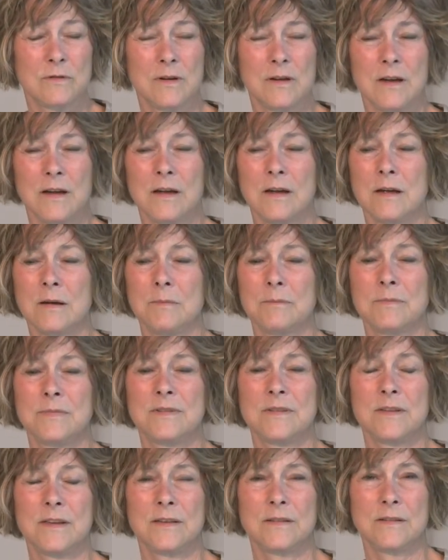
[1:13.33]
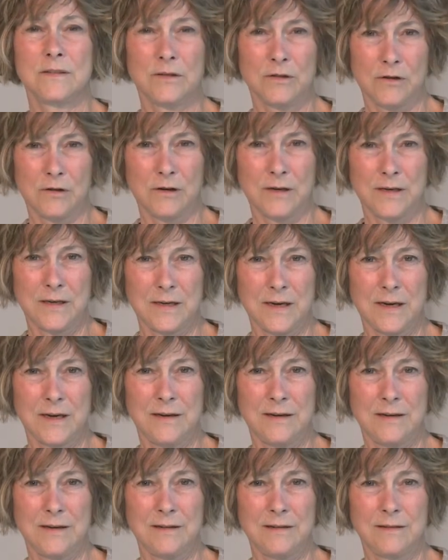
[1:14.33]
um, since the early
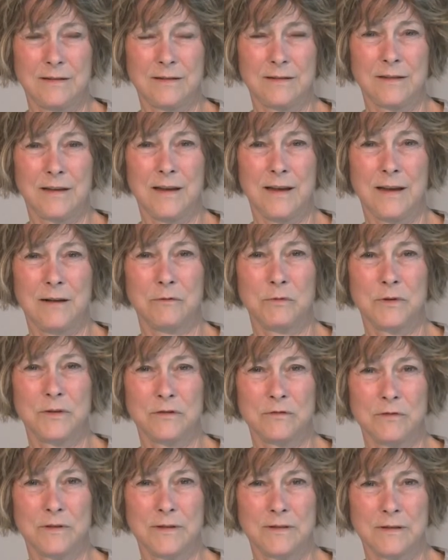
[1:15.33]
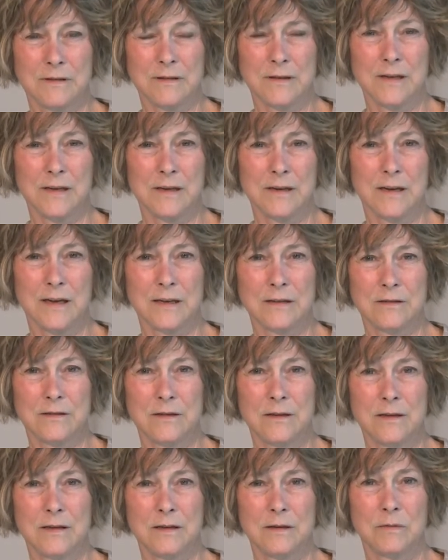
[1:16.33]
90s and was recently
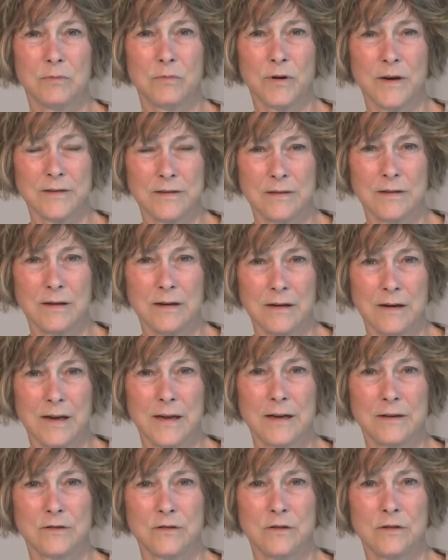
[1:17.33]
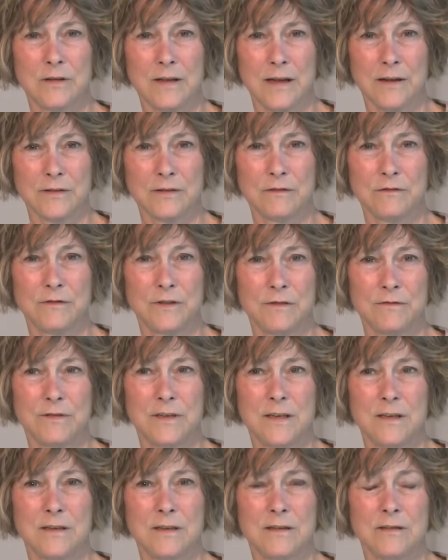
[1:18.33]
elected president elect
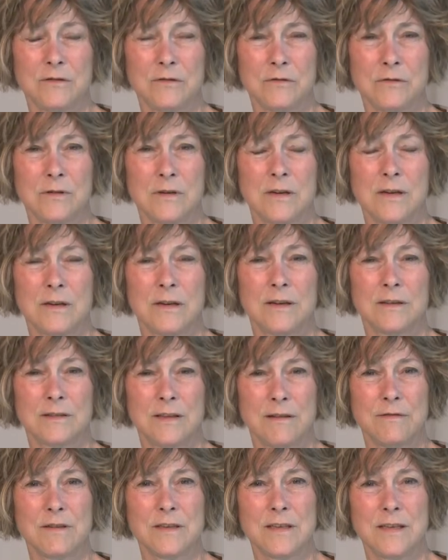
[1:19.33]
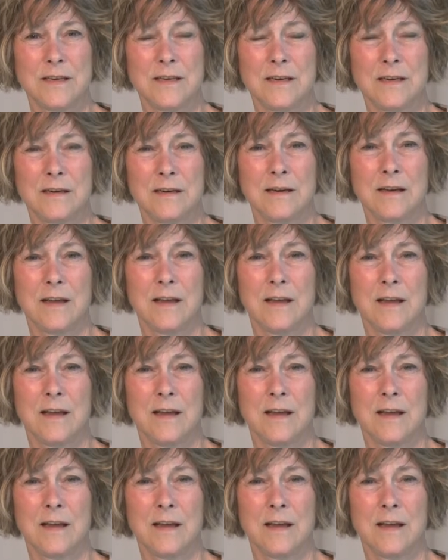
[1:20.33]
2015 to 17